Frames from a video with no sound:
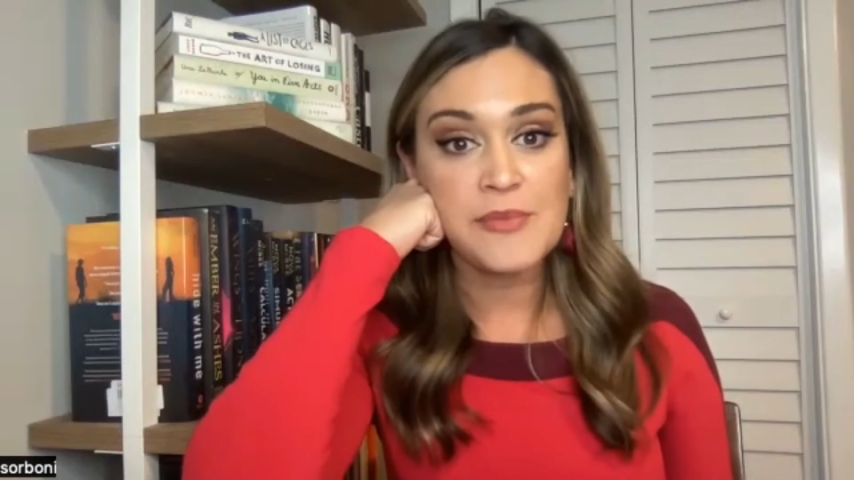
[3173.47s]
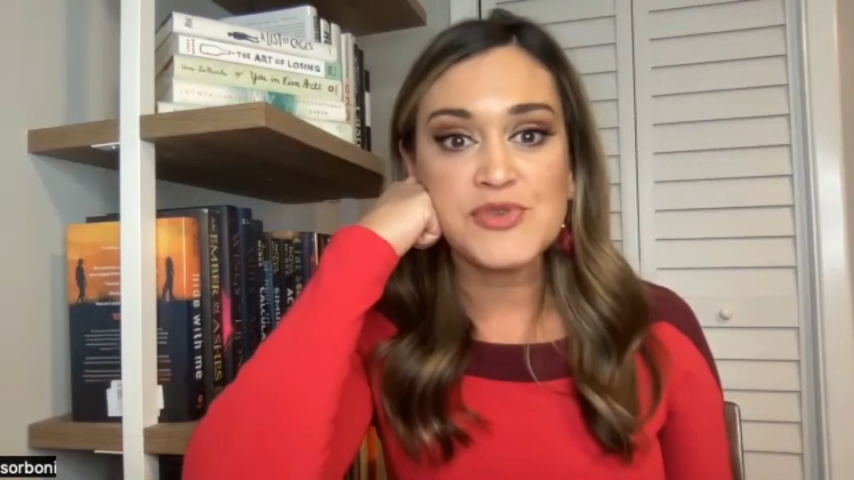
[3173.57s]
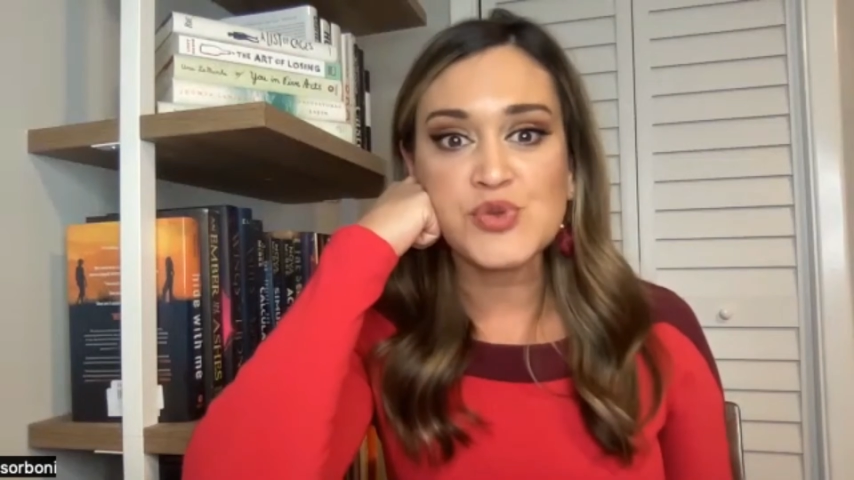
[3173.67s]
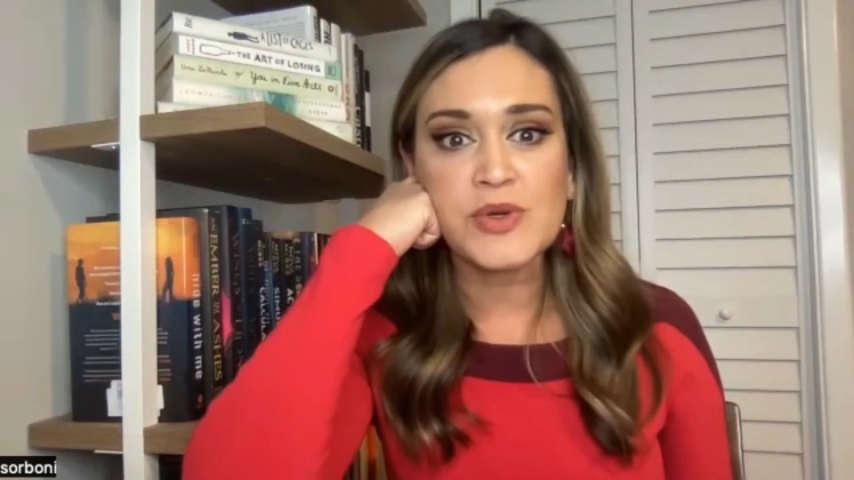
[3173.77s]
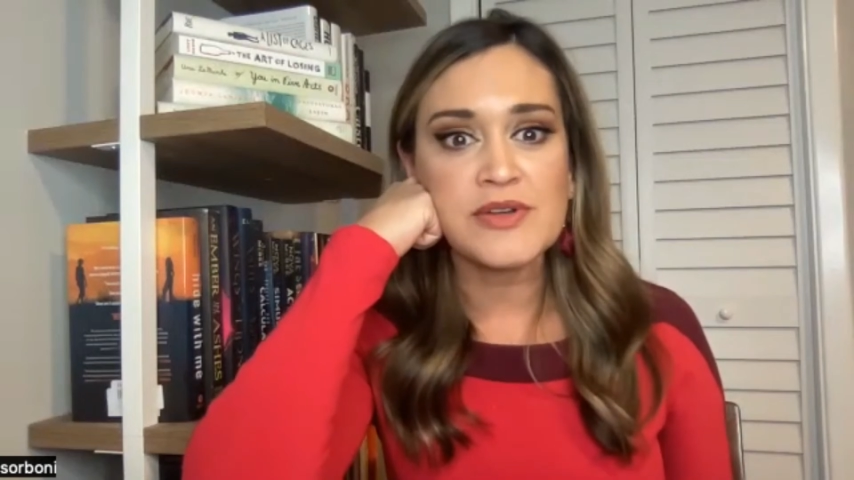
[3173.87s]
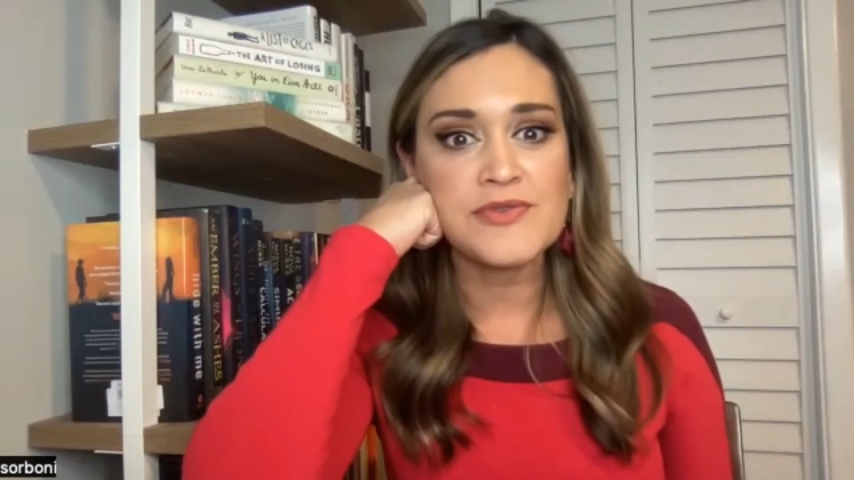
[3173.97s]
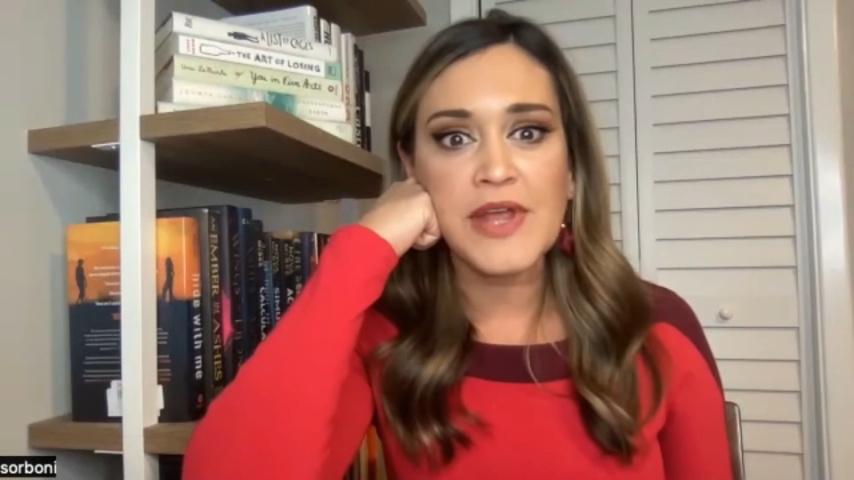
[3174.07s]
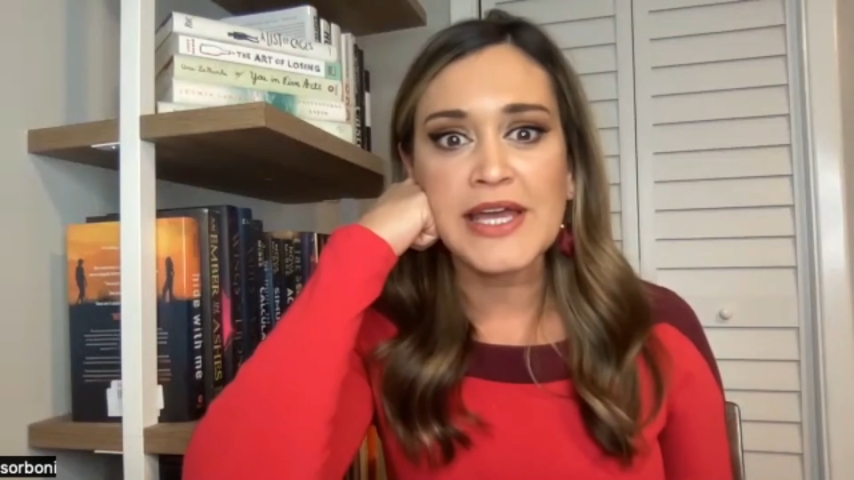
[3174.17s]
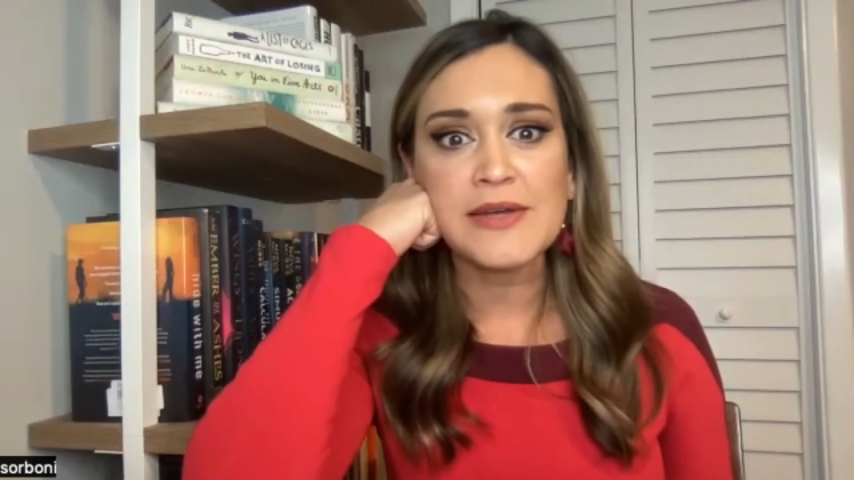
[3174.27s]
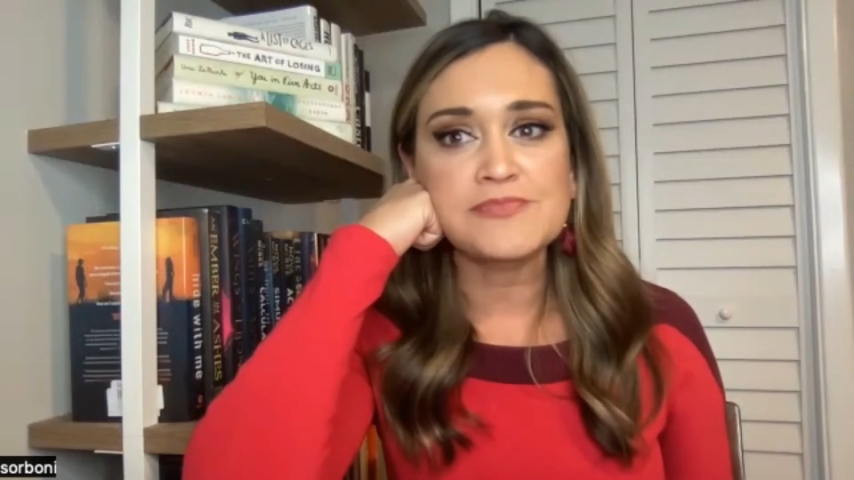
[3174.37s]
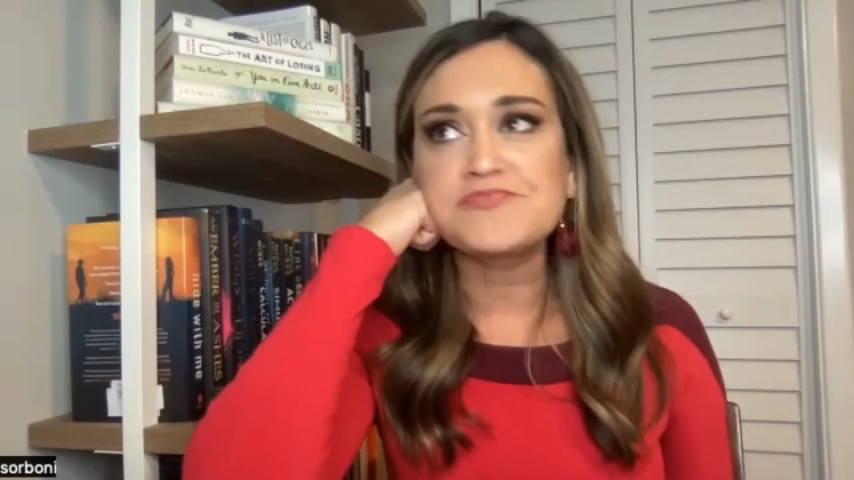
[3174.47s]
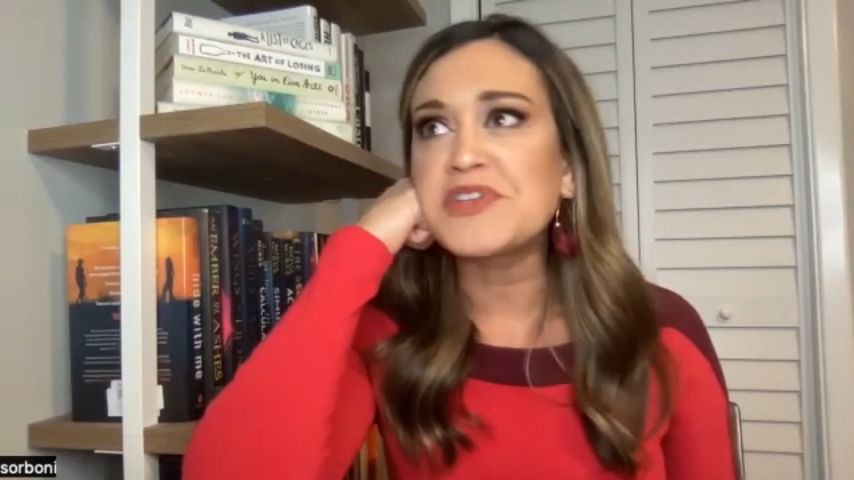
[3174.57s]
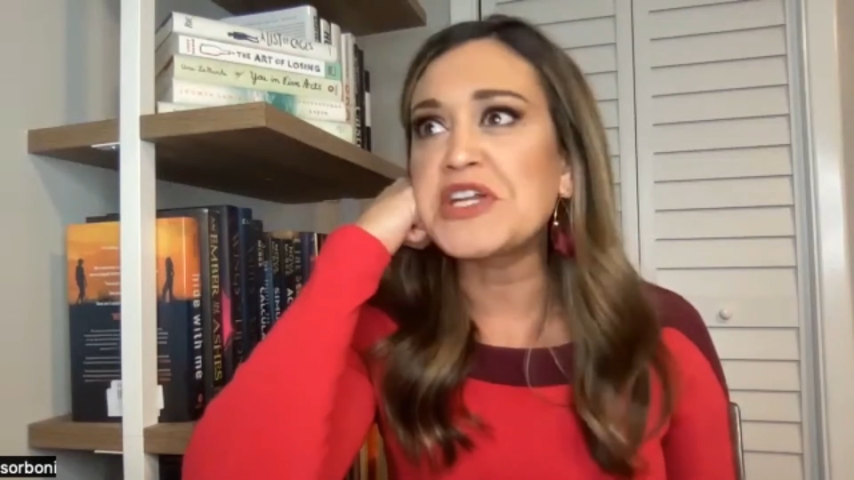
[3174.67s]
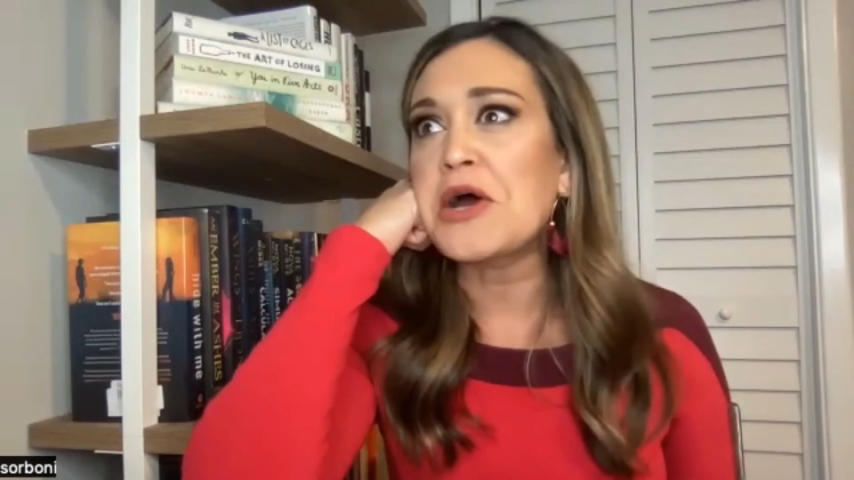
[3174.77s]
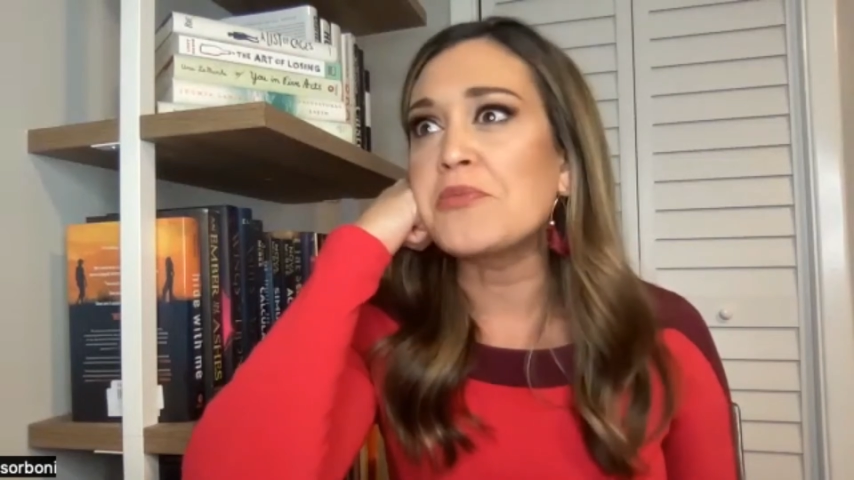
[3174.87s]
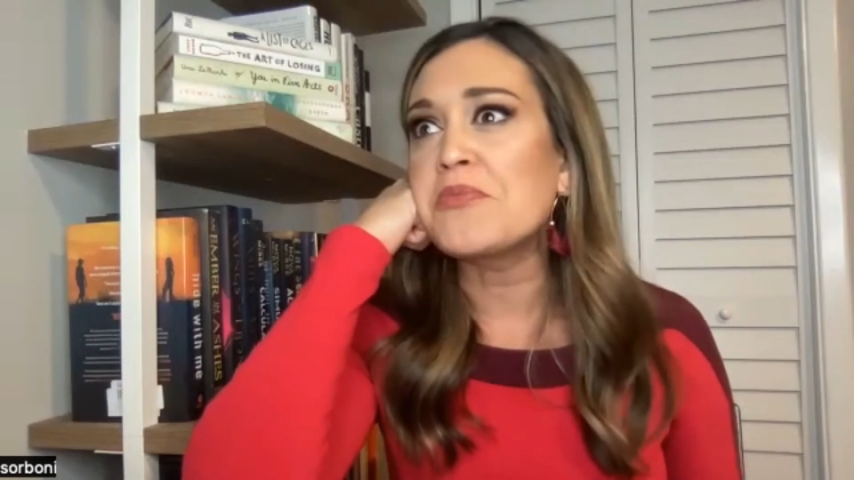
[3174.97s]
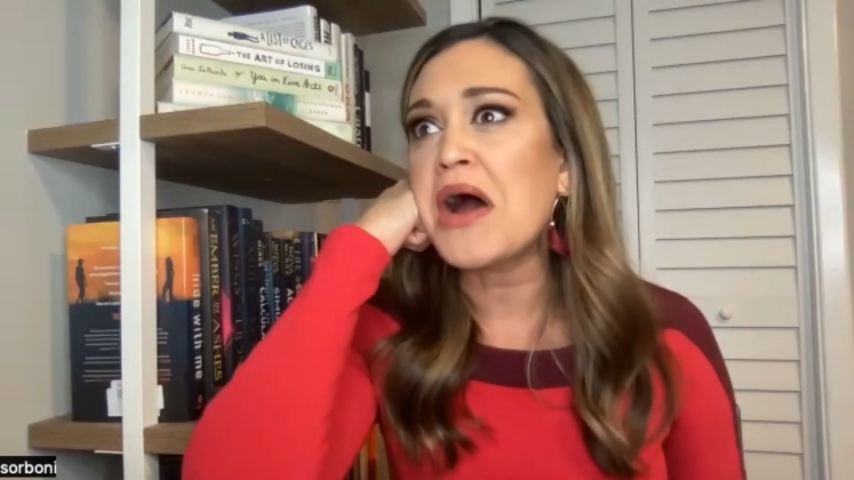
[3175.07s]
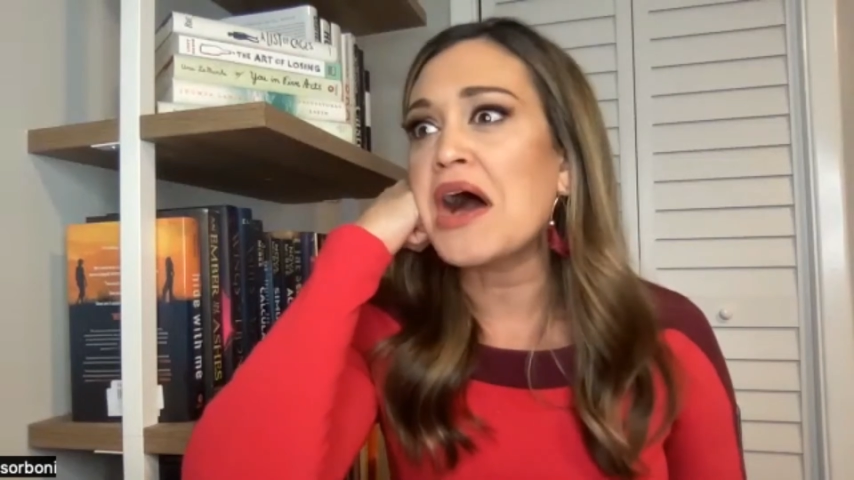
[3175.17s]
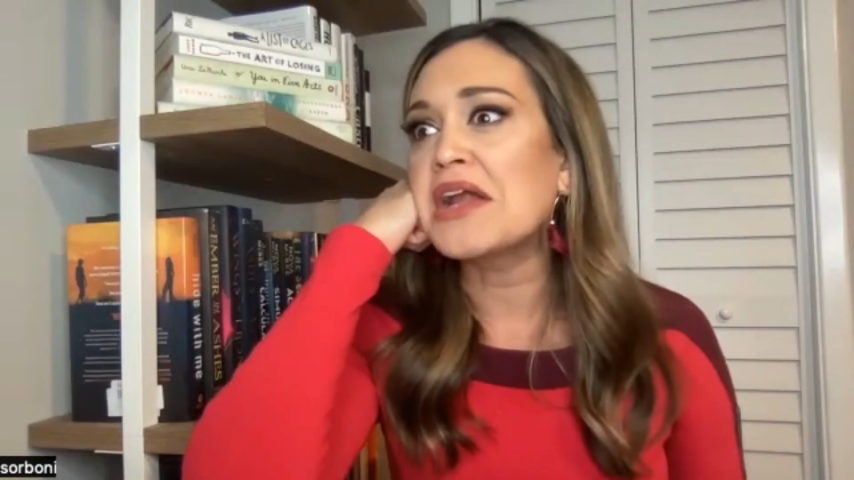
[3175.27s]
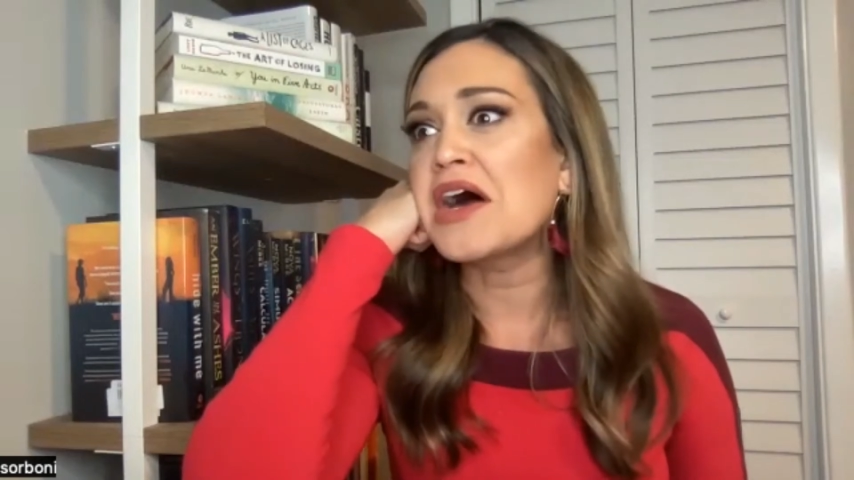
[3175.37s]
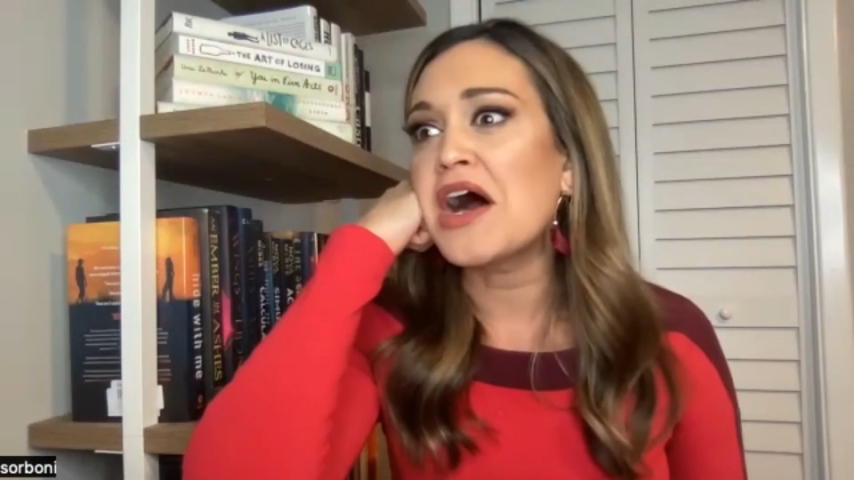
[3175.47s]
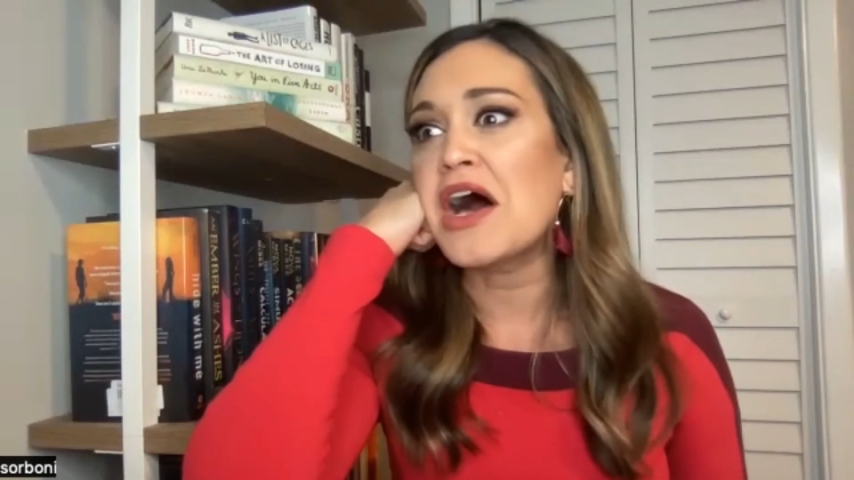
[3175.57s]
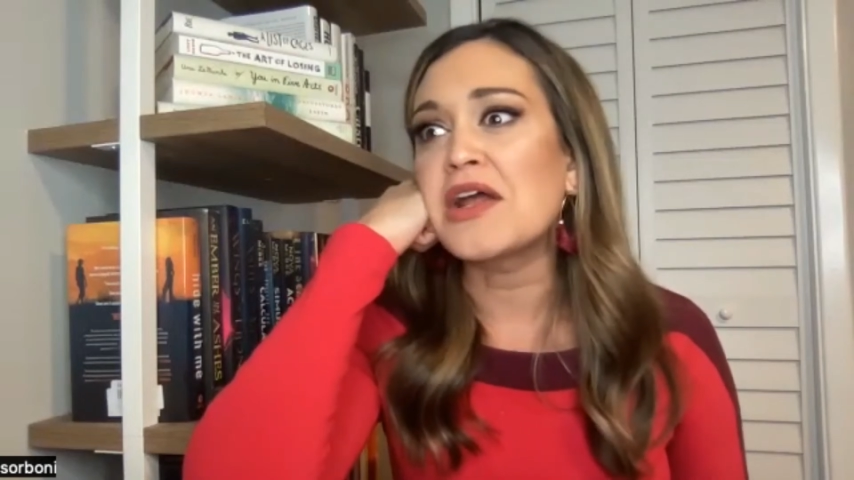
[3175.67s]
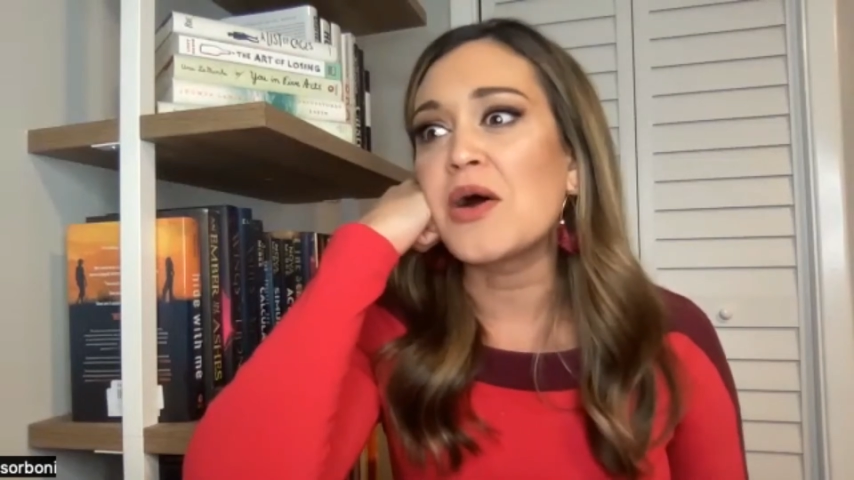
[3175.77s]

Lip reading: sort of like, on